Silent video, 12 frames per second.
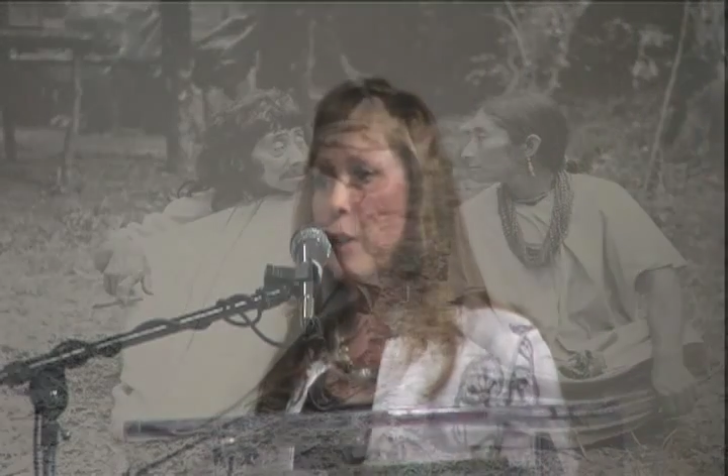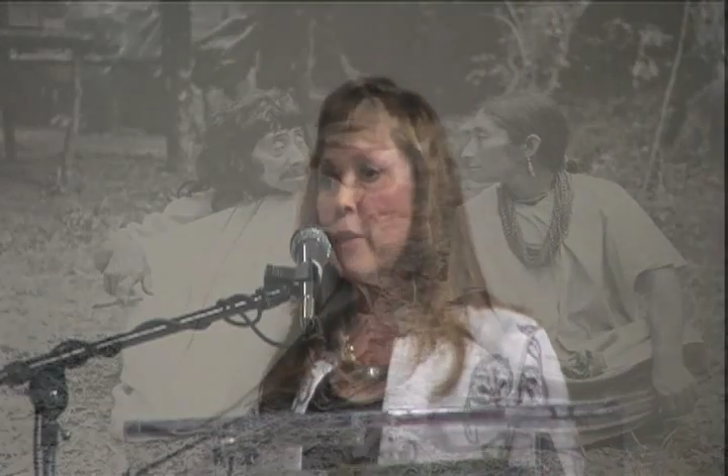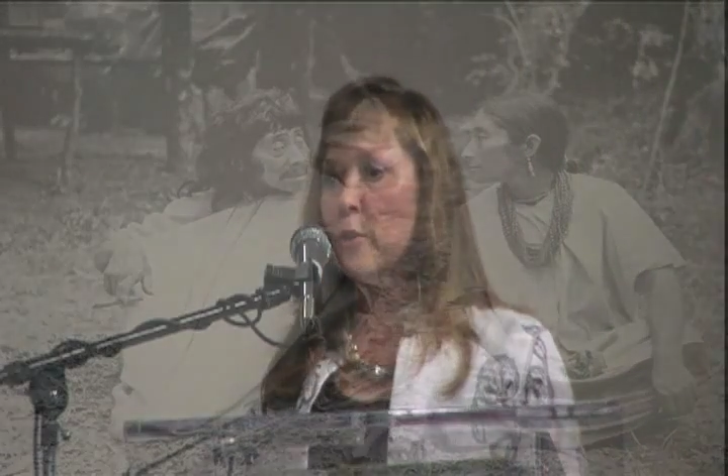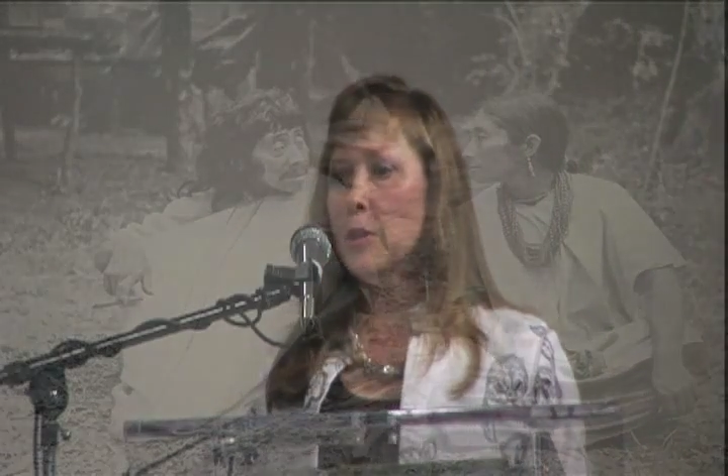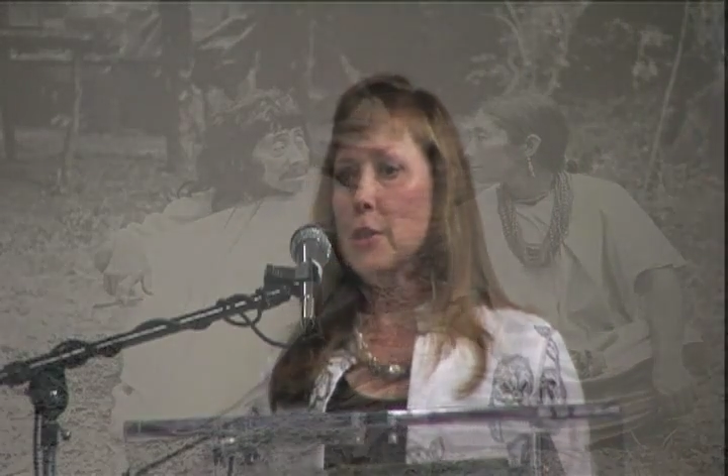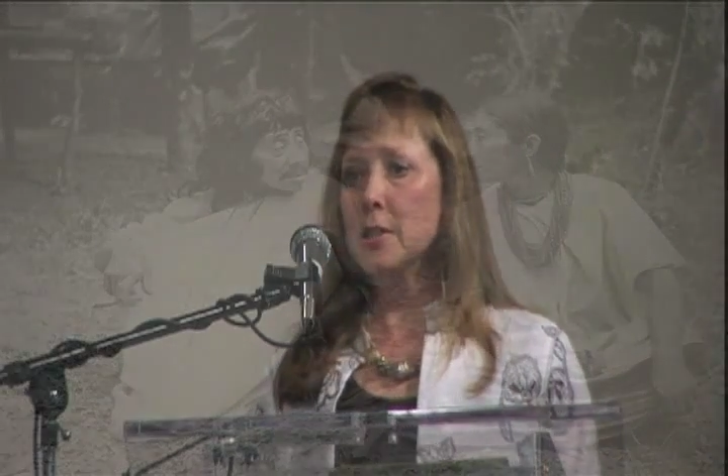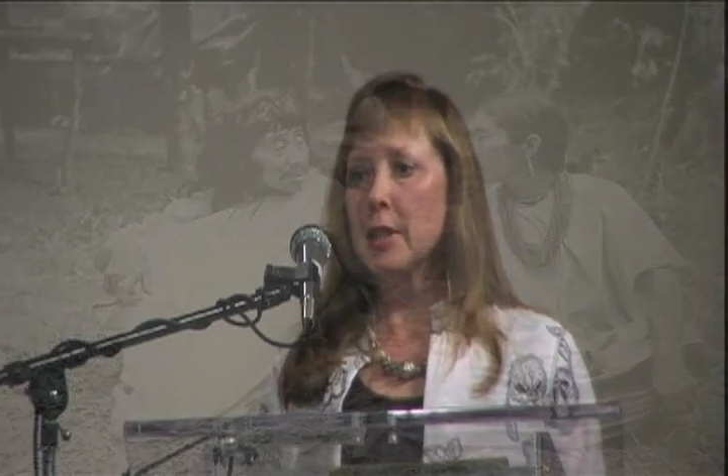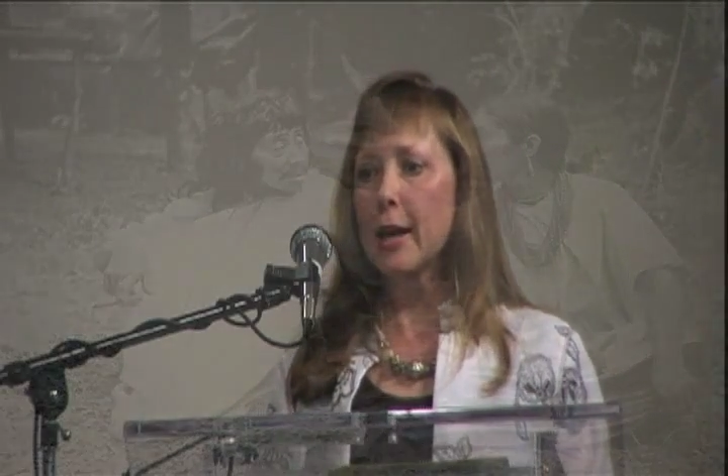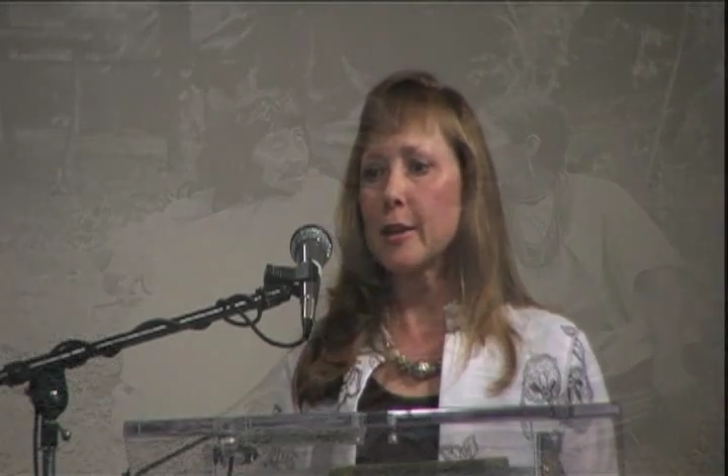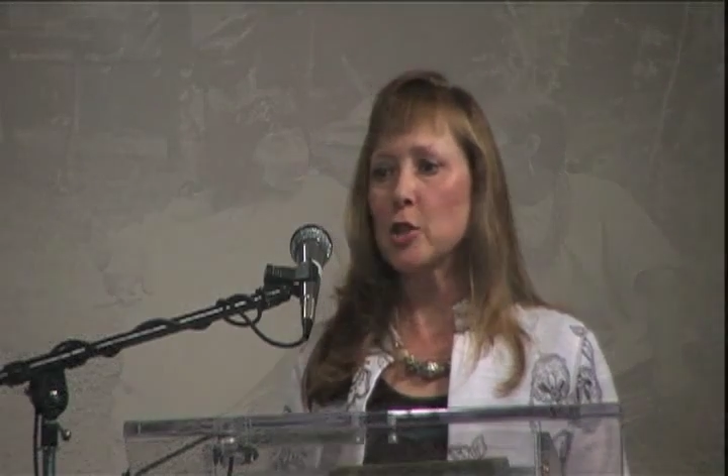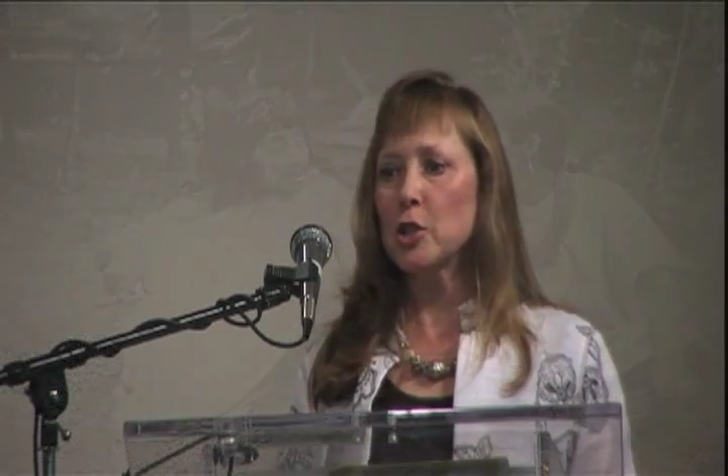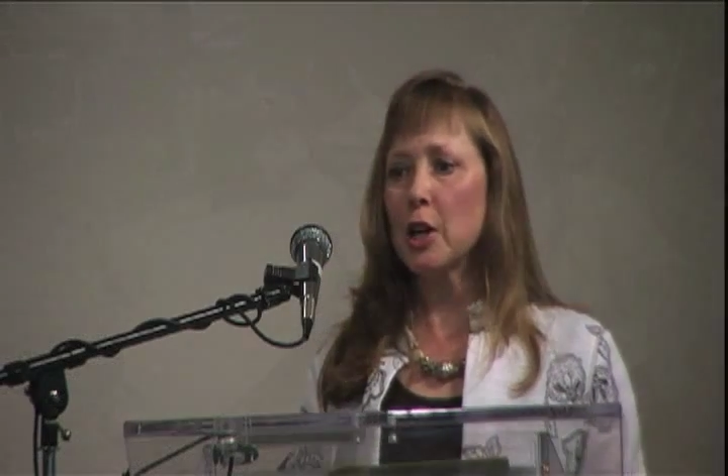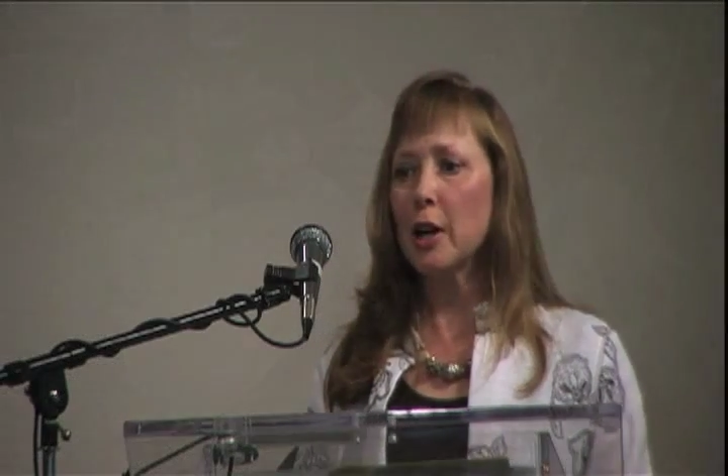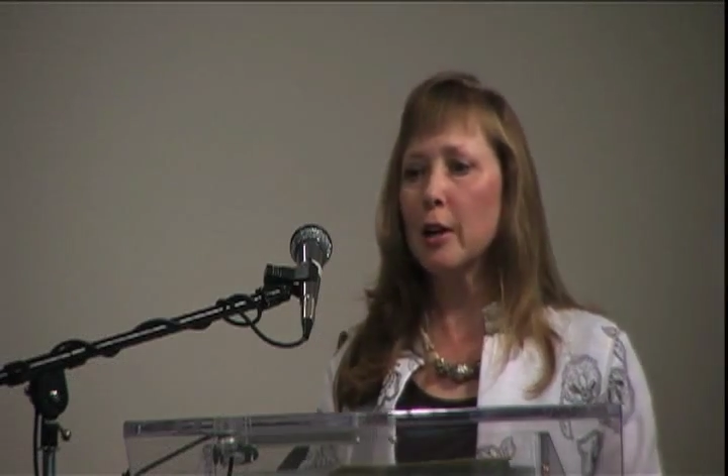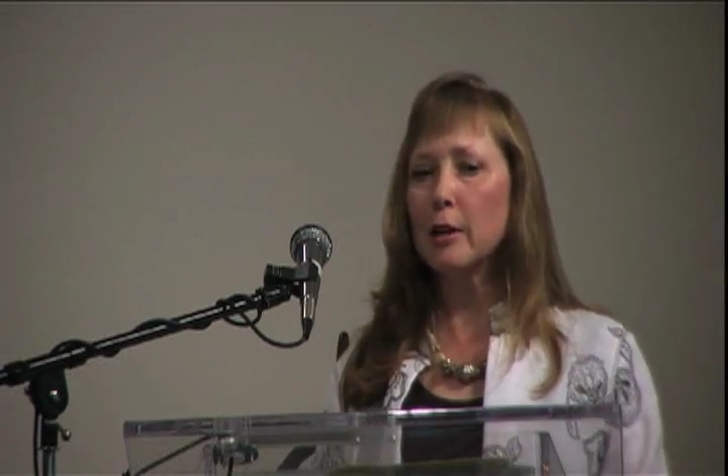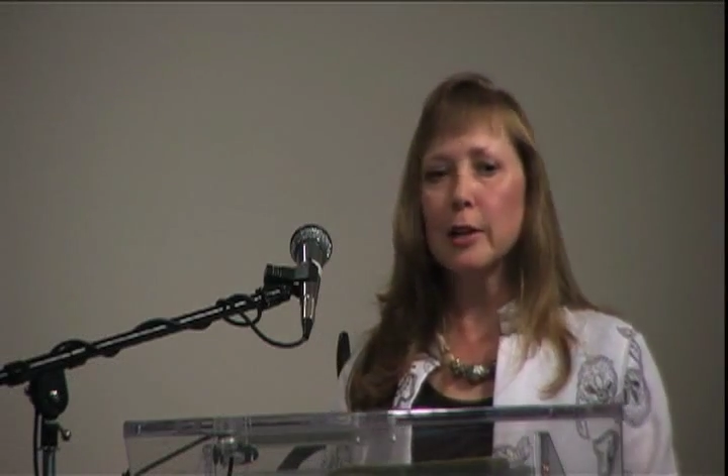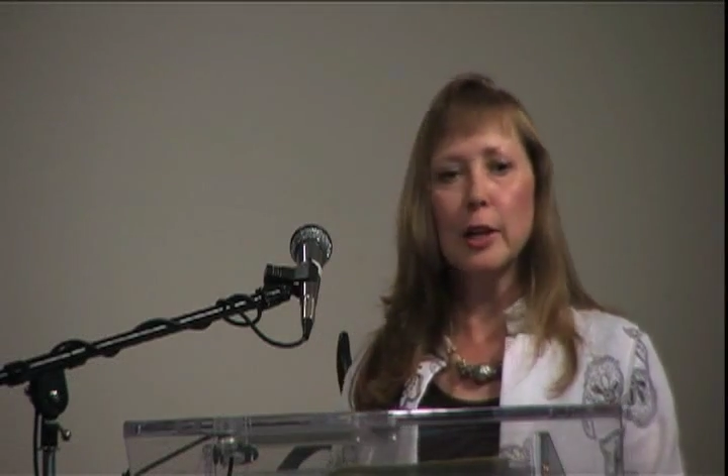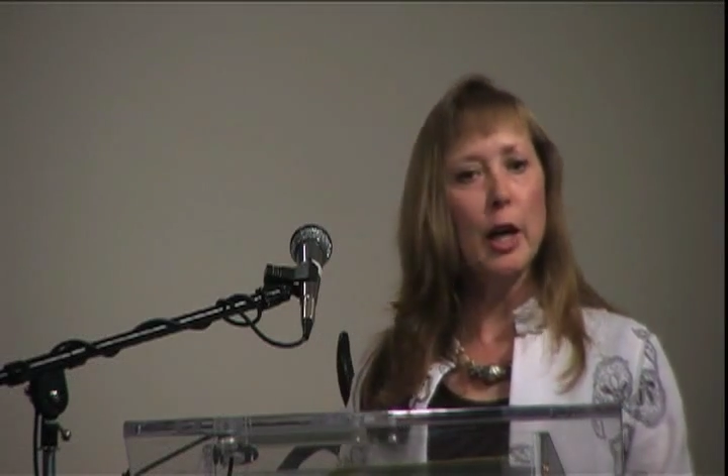fathered his last
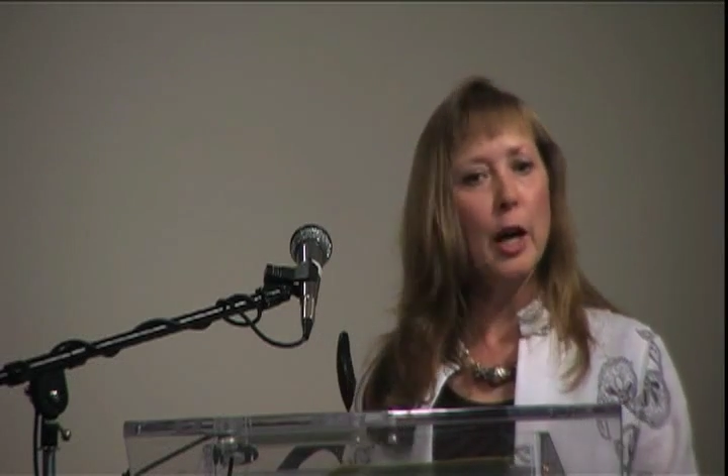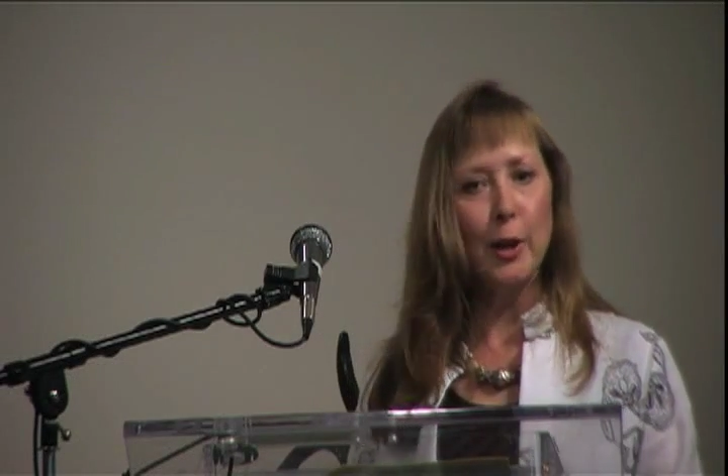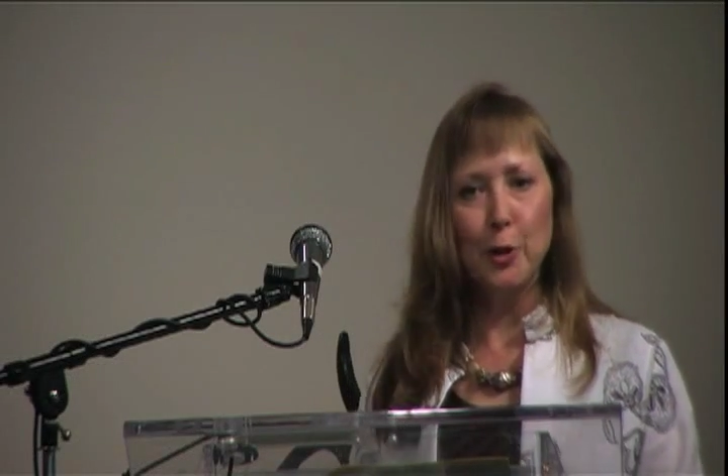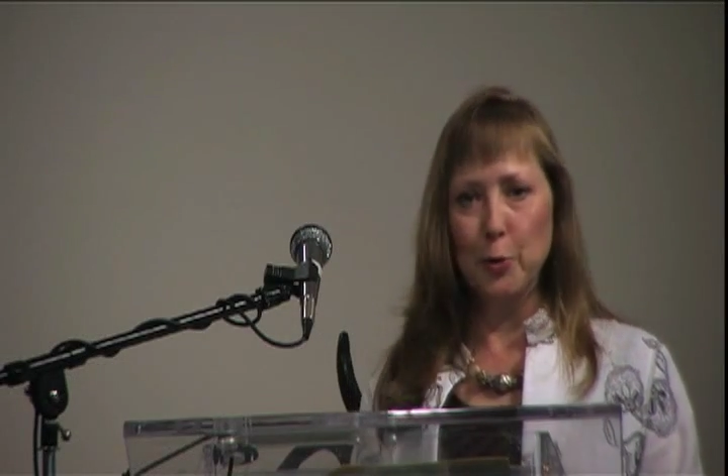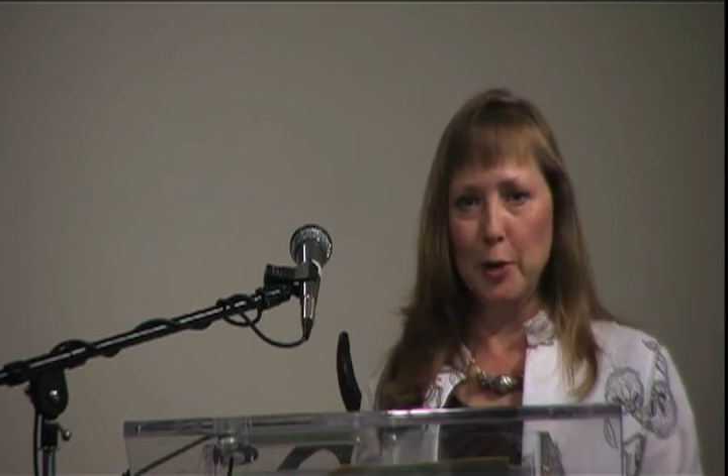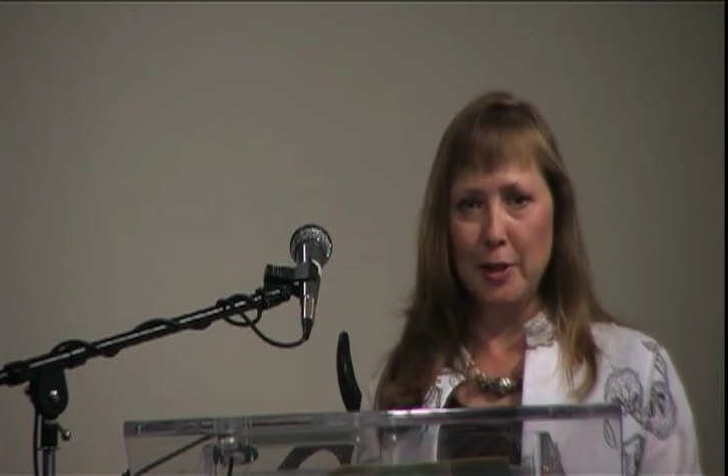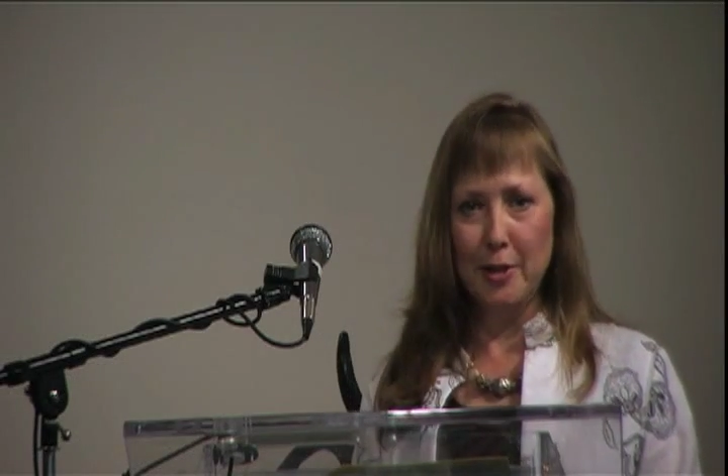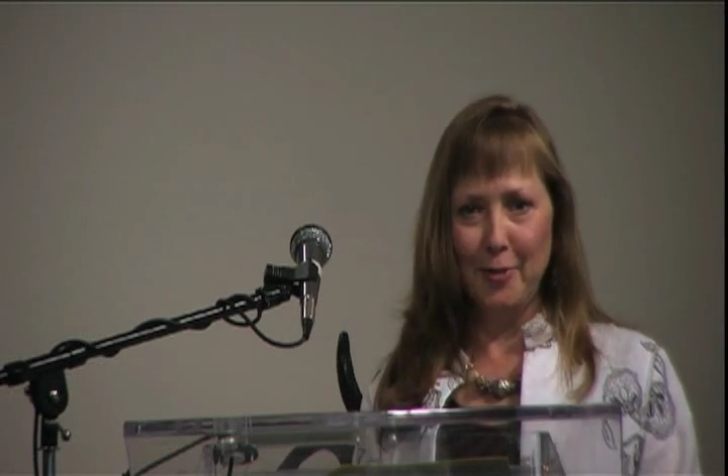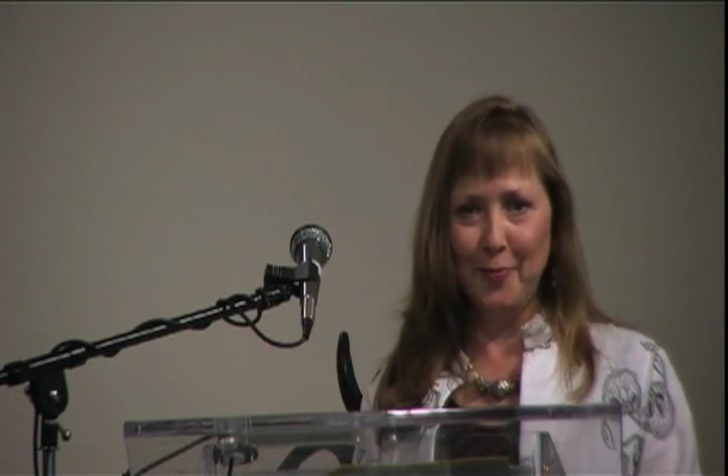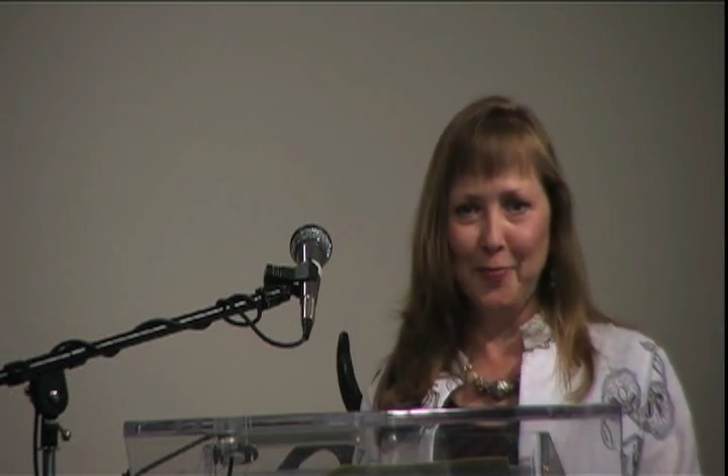child at 100.